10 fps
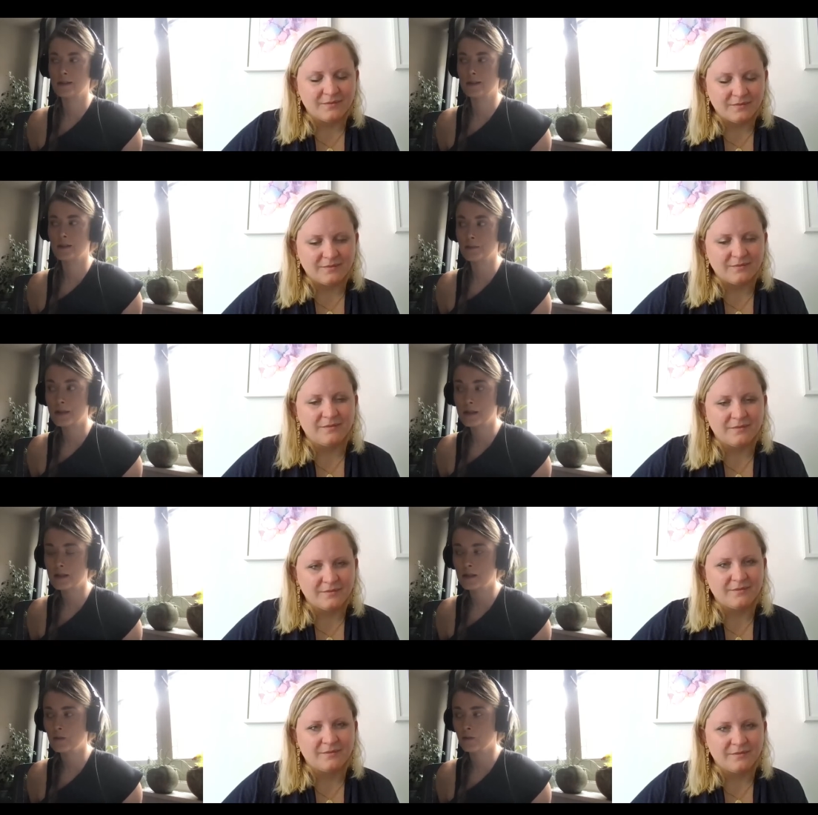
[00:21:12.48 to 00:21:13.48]

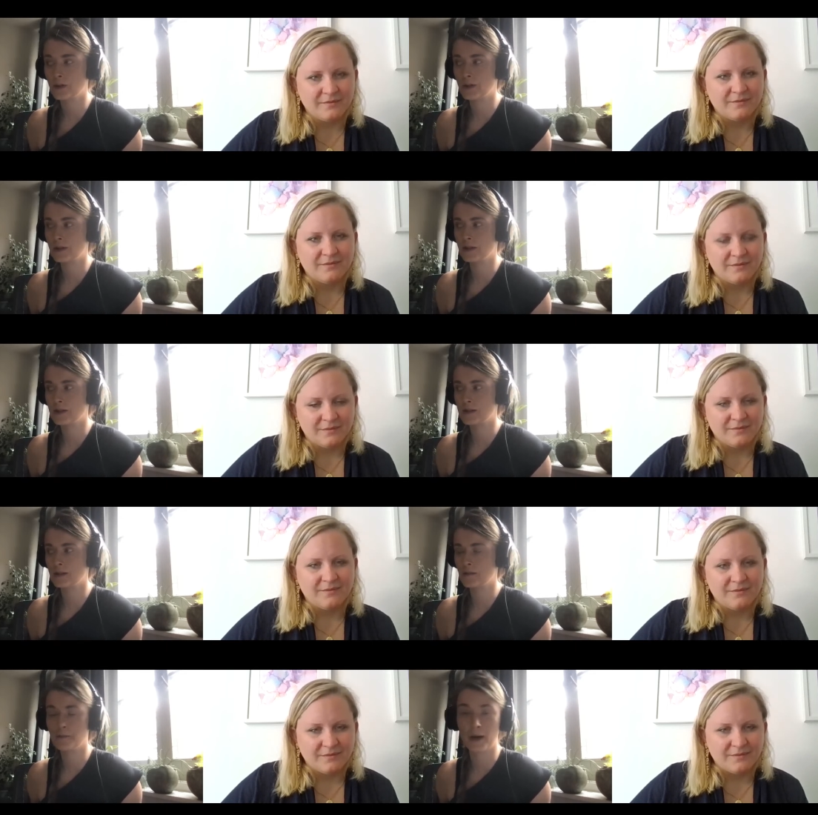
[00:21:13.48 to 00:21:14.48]
Speaker 1: intimacy whether it's
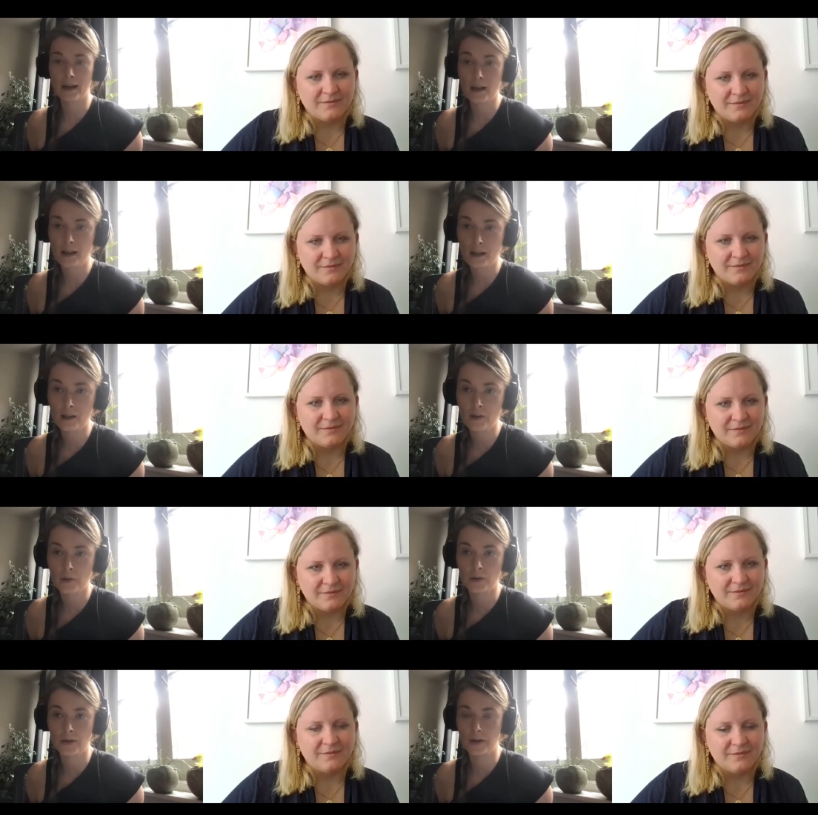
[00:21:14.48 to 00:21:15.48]
banking
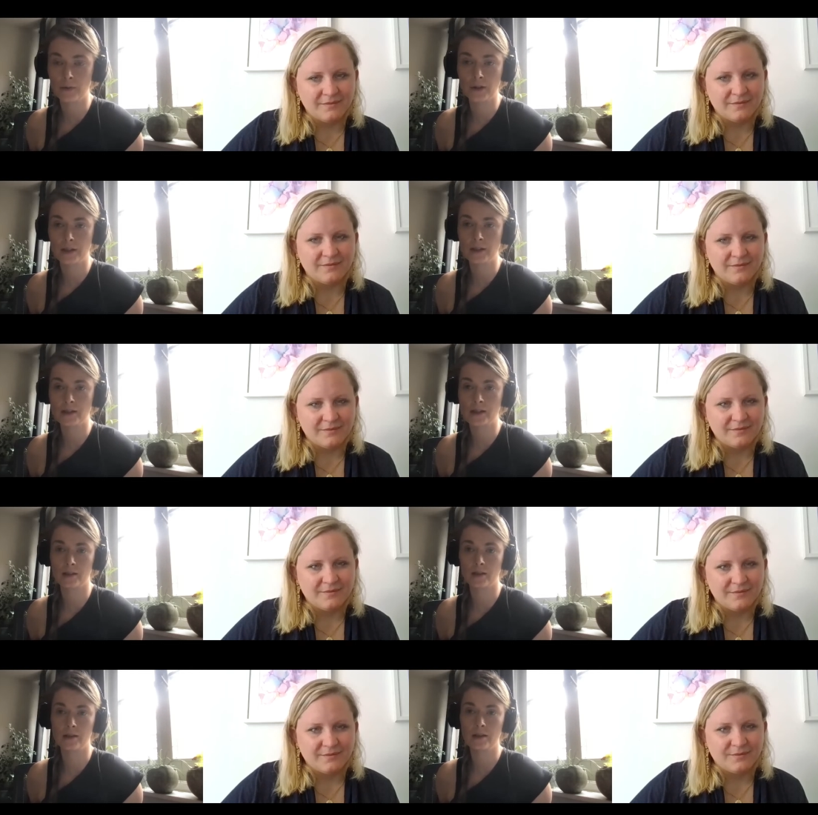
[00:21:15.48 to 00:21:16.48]
or whether it's
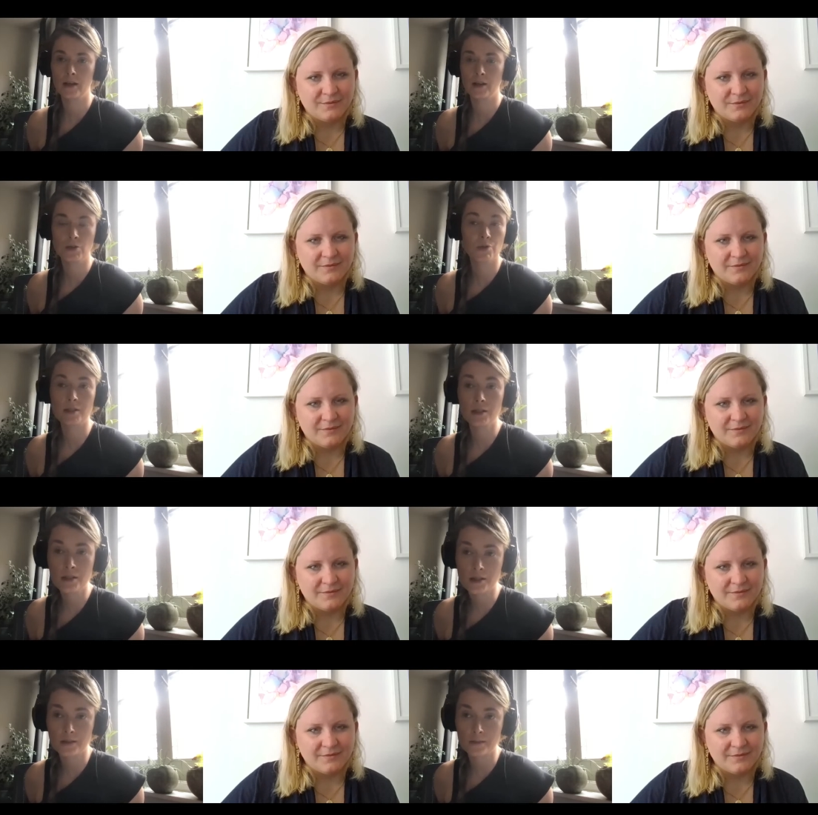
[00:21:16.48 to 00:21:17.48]
a
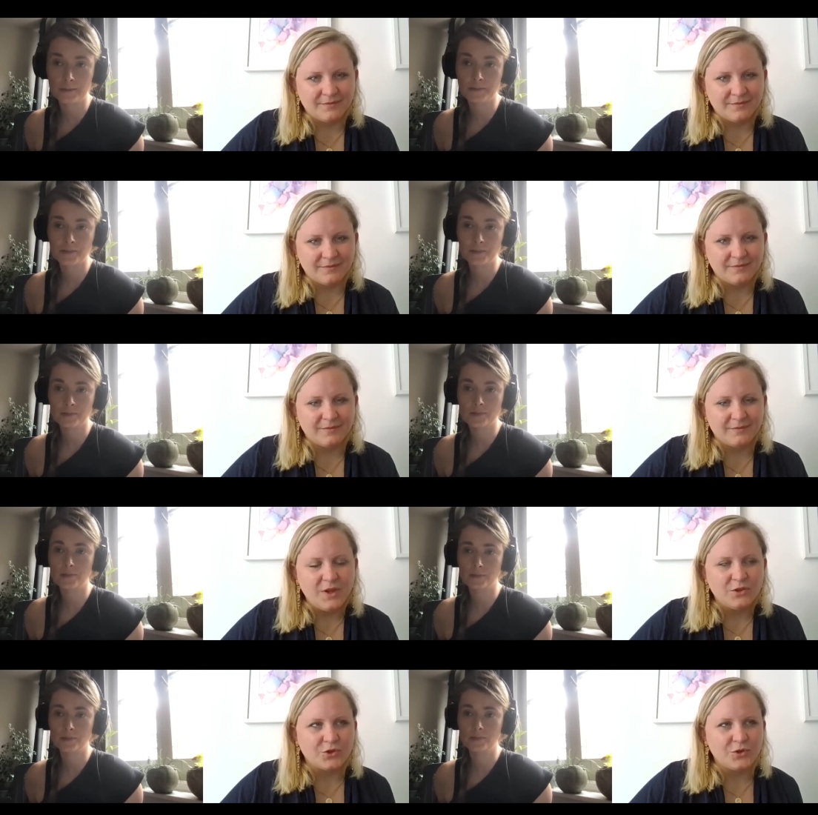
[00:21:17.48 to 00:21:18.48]
jurisdiction
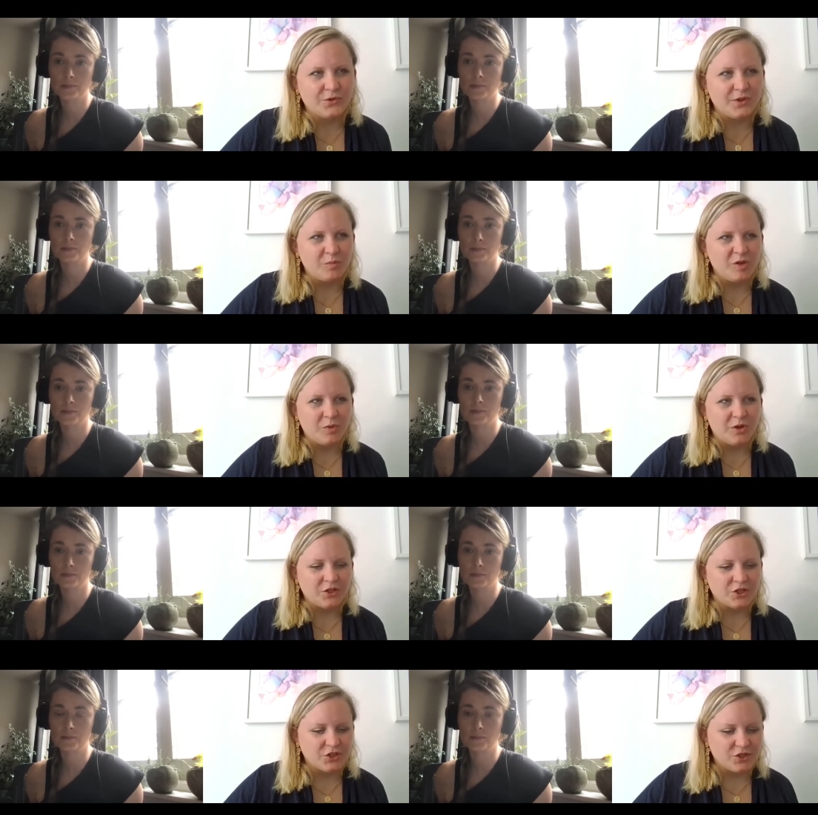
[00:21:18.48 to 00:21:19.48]
Speaker 2: so you think people are
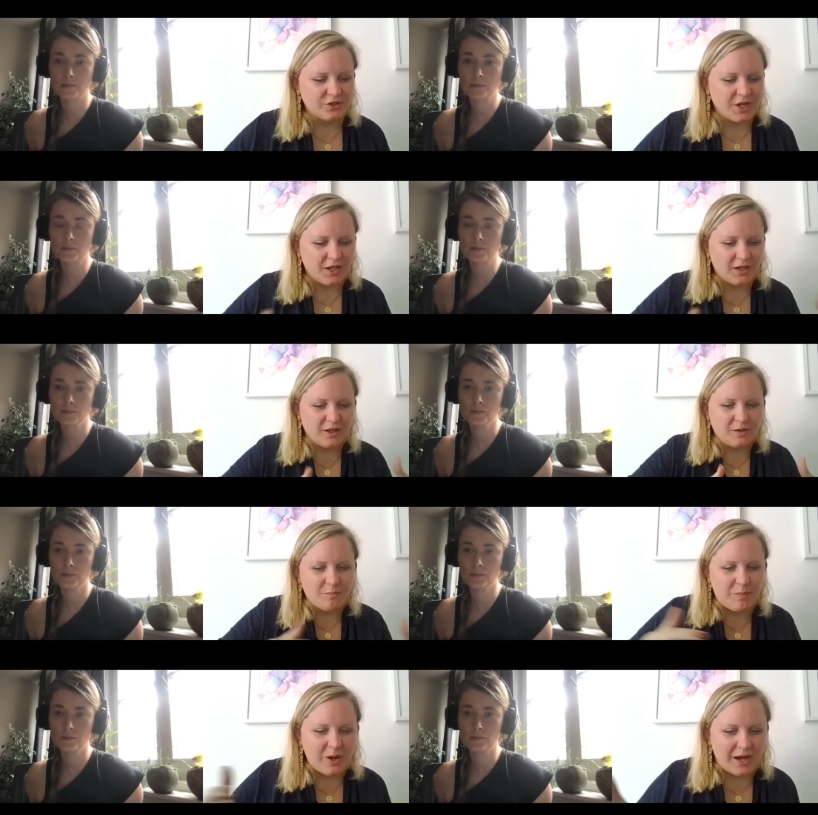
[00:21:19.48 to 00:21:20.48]
just taking it
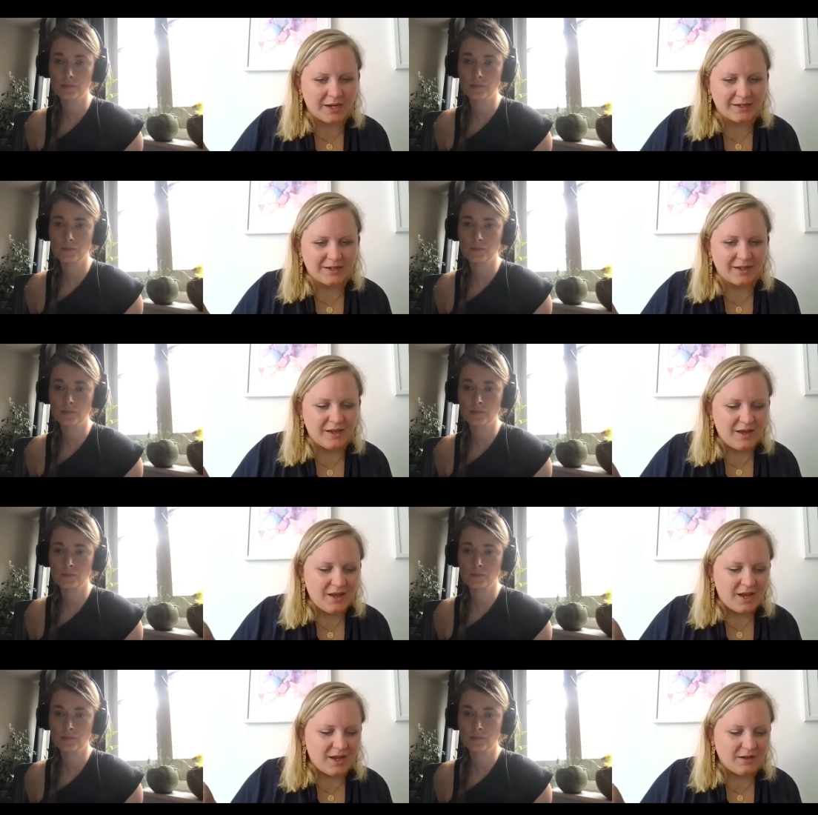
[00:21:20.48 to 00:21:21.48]
blindly
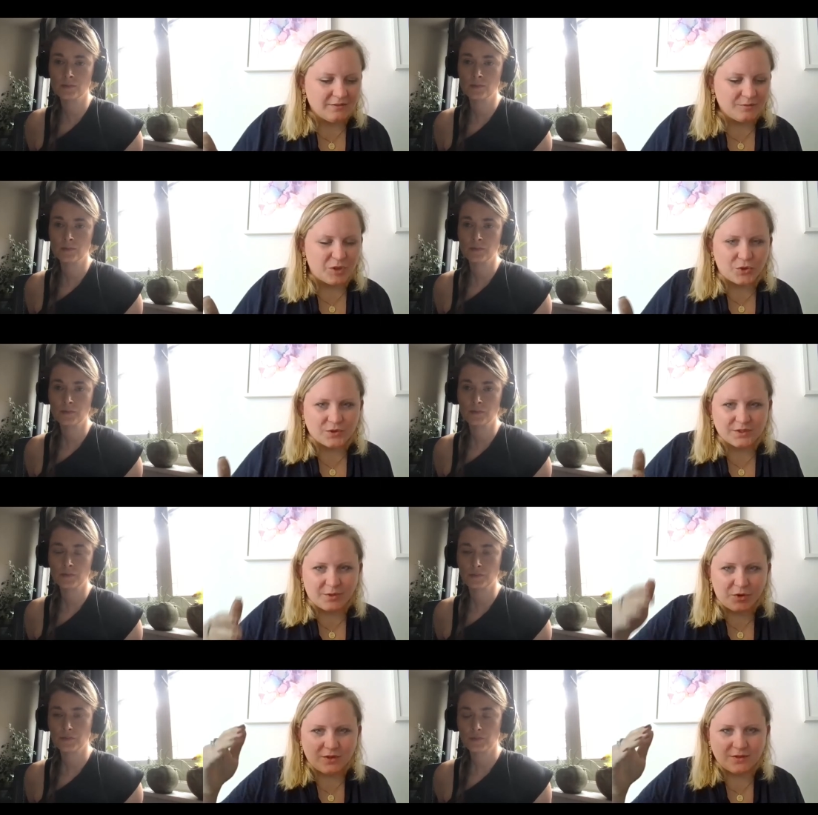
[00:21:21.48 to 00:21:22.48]
and because
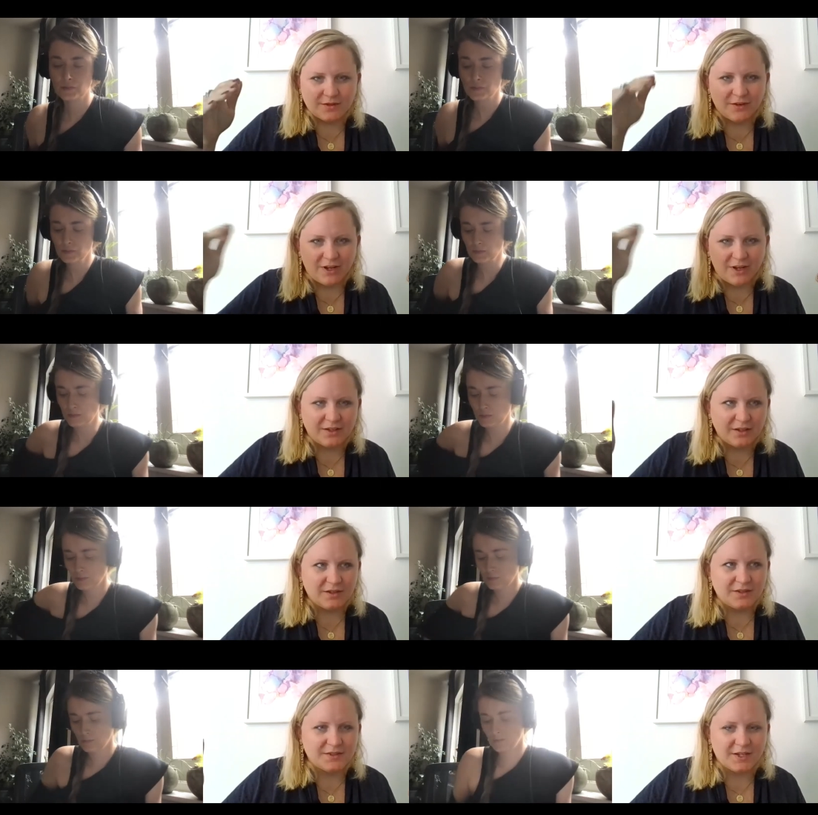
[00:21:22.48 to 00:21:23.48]
someone is inventing
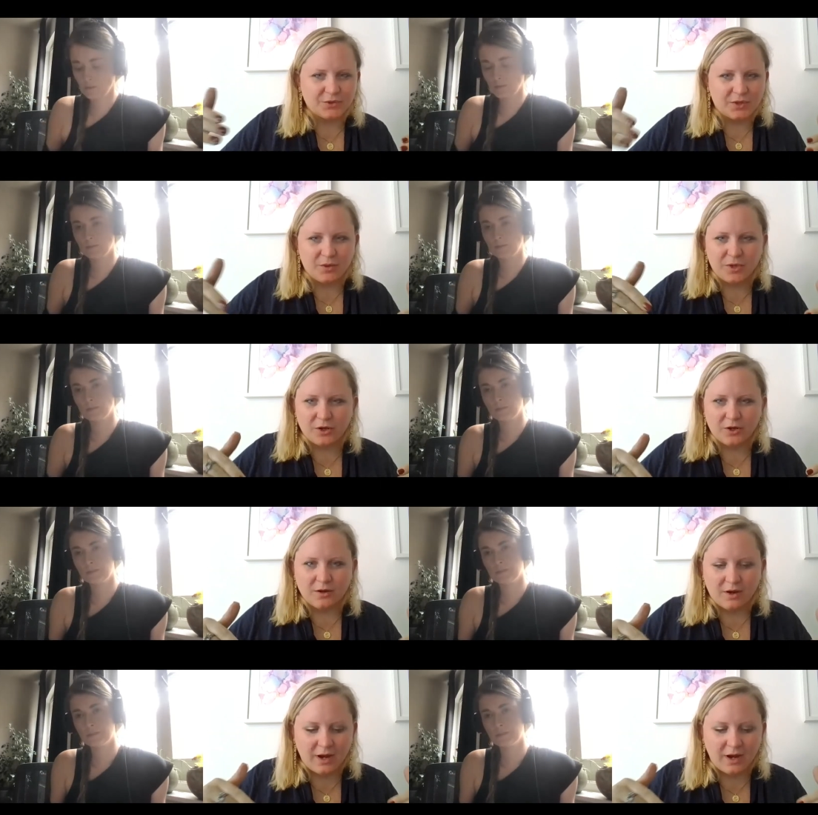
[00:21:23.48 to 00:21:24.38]
it and says, okay, we're gonna